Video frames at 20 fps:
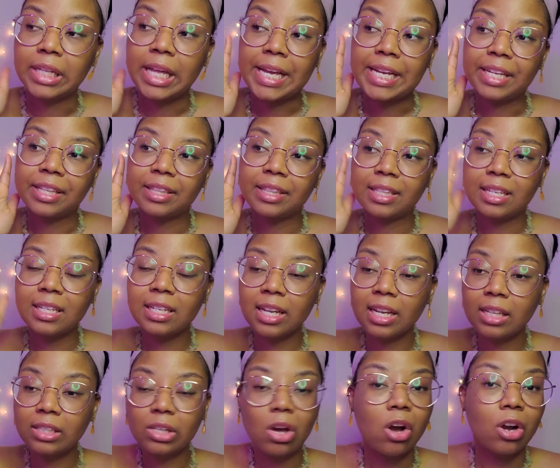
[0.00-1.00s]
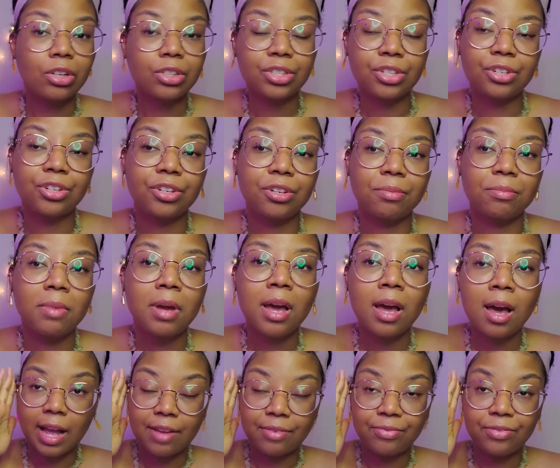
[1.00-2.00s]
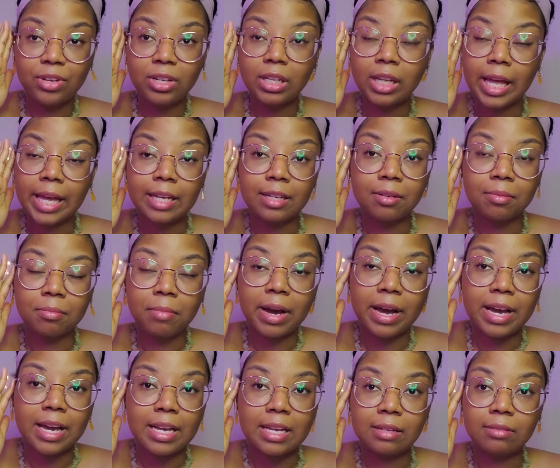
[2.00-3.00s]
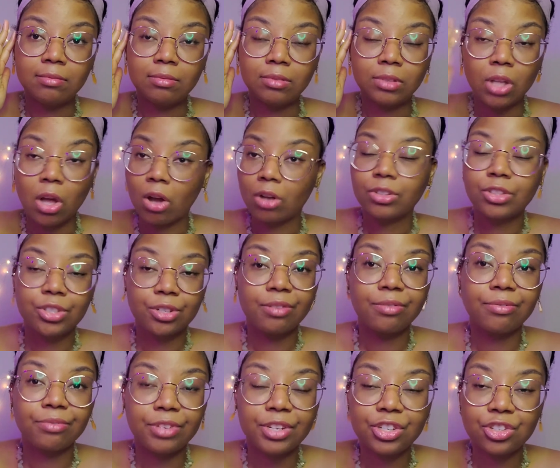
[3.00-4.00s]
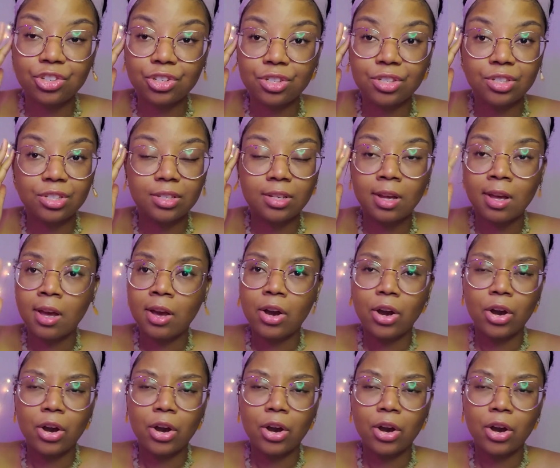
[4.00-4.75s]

like, thinking long term, I feel like my long-term visions